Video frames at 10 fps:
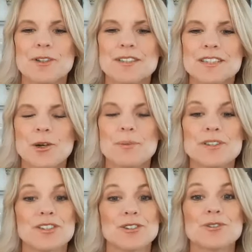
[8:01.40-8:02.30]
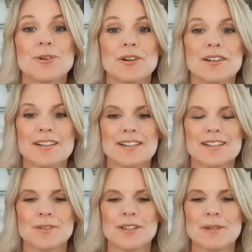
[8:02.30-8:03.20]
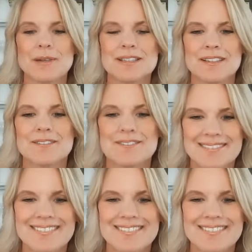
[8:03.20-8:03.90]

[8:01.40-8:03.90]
once he opens a new door, it's really amazing.